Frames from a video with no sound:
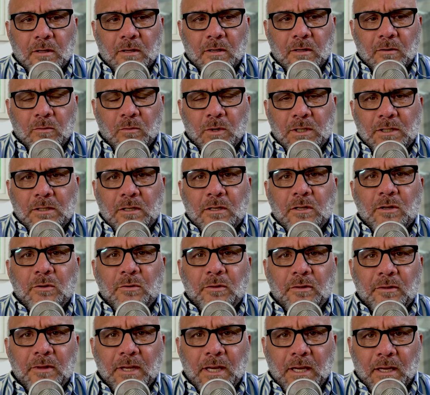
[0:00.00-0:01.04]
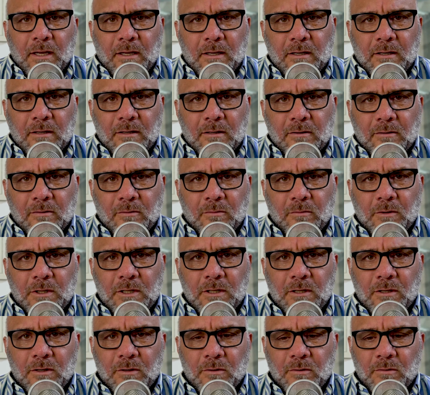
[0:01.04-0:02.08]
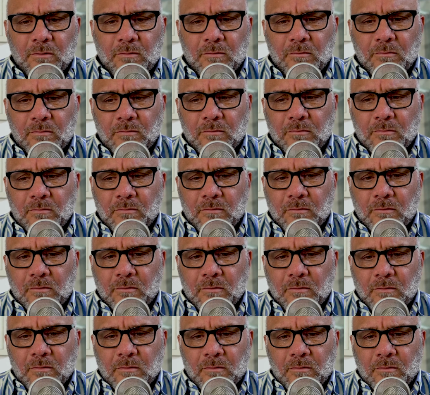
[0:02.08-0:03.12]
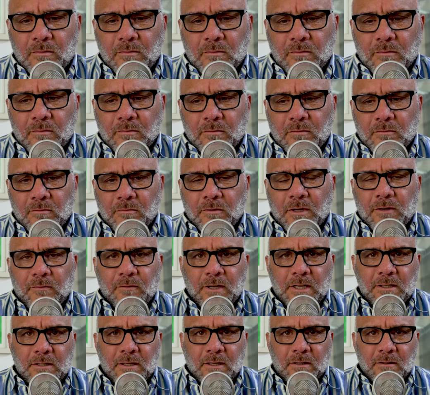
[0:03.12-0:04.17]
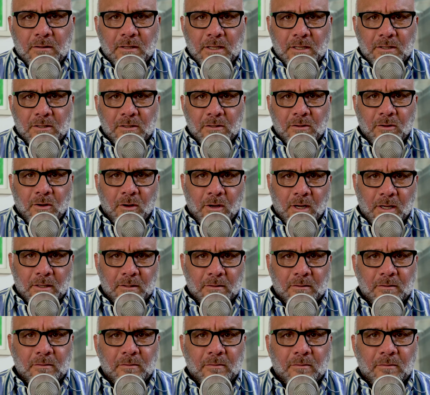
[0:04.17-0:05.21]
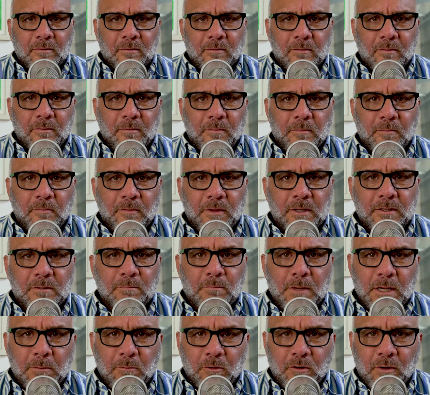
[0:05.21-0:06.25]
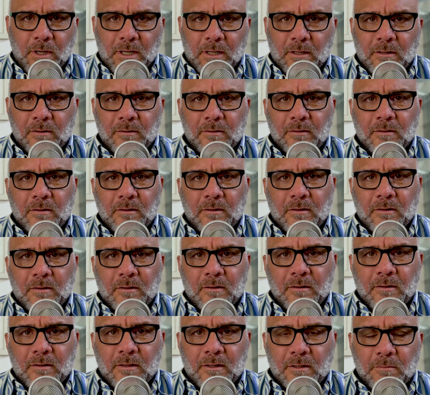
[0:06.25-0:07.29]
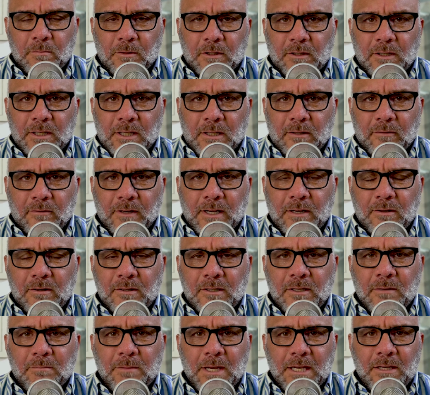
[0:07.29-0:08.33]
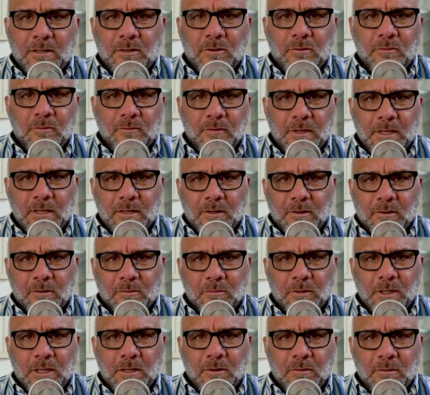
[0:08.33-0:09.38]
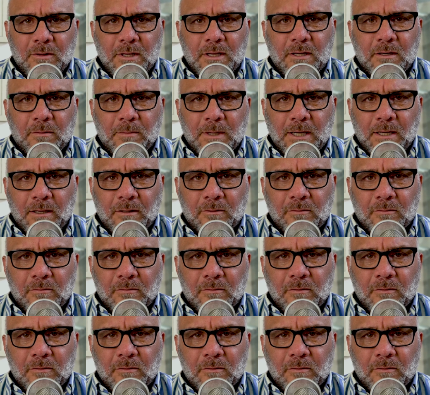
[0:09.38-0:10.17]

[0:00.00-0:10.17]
What do you think when you revisit this thought, this memory, this belief? How does it make you feel? What do you think about?